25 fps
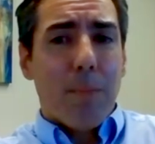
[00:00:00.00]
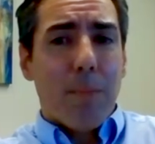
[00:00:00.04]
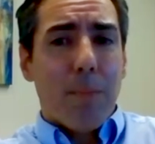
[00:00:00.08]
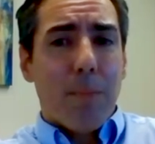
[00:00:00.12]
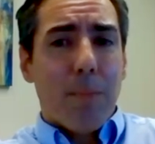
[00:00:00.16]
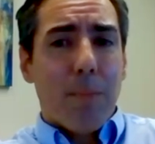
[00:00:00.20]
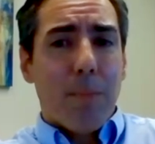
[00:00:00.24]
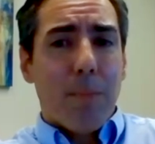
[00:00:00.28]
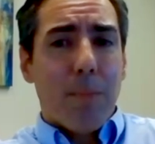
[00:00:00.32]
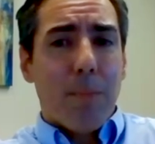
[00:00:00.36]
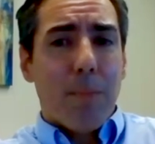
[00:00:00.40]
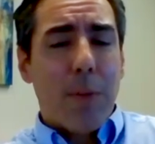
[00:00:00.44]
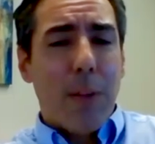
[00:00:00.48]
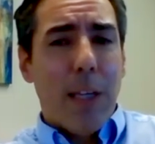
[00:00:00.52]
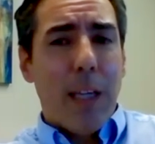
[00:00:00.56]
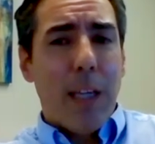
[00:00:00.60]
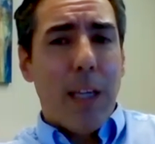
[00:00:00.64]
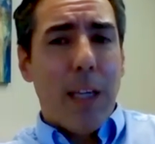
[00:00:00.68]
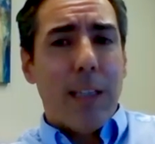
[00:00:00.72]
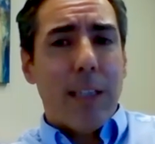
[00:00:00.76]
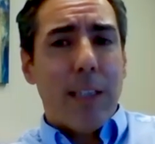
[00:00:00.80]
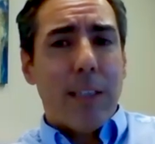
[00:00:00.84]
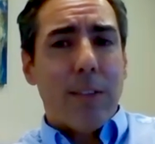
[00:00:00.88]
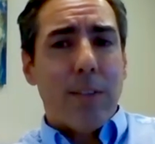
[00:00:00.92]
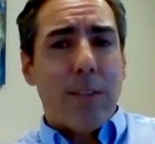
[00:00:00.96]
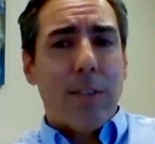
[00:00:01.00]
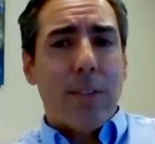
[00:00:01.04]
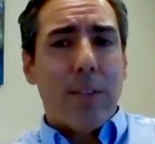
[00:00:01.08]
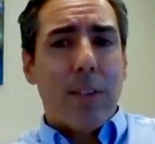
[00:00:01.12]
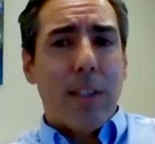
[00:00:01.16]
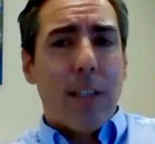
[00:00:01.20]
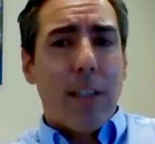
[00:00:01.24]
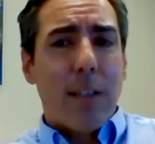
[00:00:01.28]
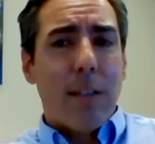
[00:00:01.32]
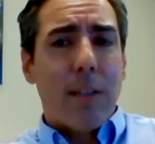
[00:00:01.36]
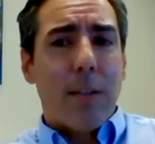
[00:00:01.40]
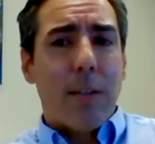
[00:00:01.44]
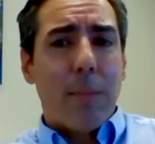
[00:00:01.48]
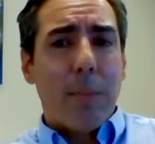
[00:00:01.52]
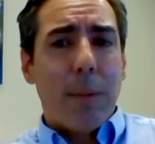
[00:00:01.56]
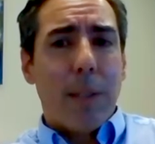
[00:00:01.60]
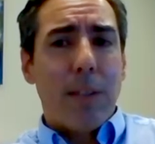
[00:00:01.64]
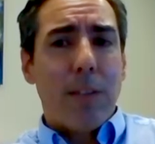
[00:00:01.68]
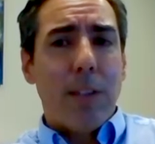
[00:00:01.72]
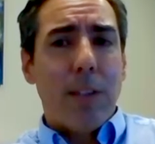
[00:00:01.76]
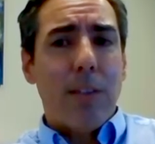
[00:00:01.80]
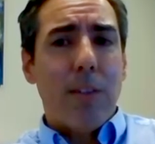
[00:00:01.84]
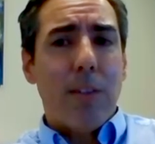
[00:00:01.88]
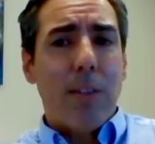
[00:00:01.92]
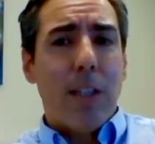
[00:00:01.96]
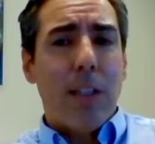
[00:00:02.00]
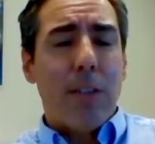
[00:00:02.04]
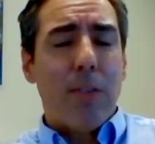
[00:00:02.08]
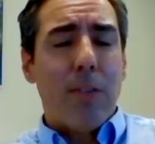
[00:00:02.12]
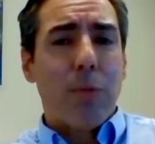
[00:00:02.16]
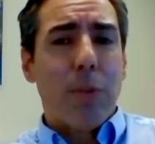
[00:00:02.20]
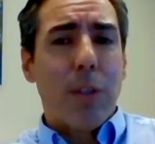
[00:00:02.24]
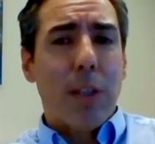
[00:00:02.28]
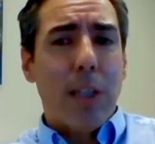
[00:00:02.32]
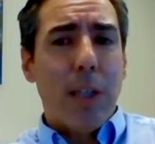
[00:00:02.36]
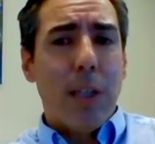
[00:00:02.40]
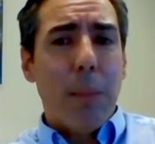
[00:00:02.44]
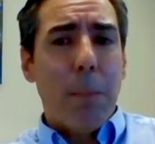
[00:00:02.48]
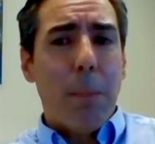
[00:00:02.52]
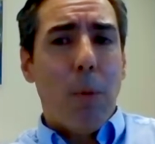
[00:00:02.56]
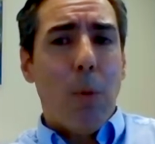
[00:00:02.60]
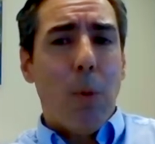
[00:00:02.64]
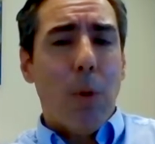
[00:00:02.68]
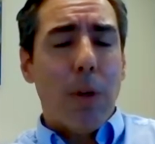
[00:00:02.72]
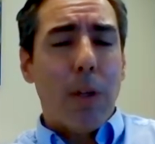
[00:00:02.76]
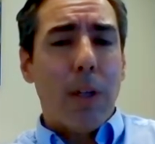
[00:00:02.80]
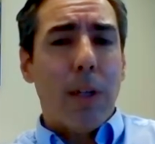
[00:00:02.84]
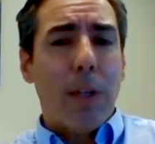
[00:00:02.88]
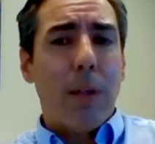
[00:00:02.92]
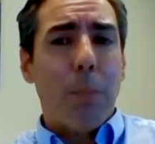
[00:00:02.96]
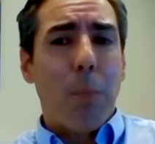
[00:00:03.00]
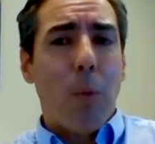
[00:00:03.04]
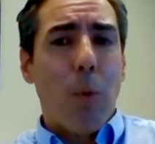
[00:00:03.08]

briefly on this, because it's really important.